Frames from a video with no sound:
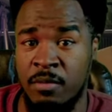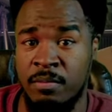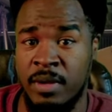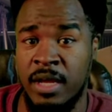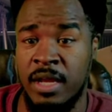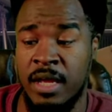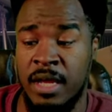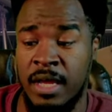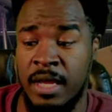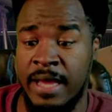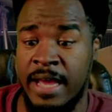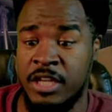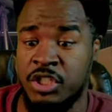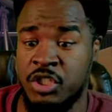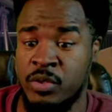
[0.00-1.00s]
But
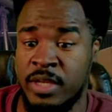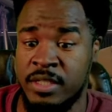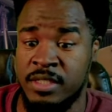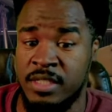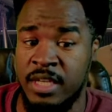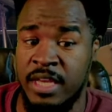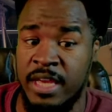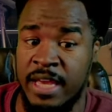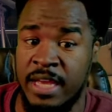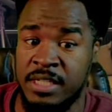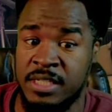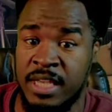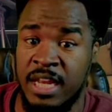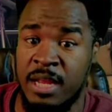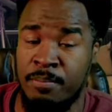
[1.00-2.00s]
as you can see,
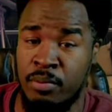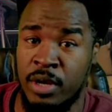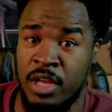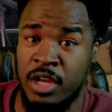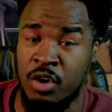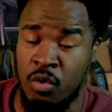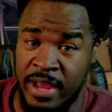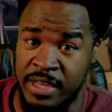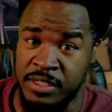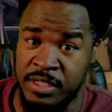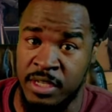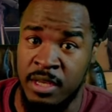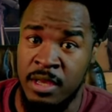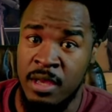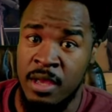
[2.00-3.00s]
it's getting pretty
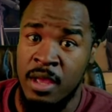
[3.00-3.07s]
crazy.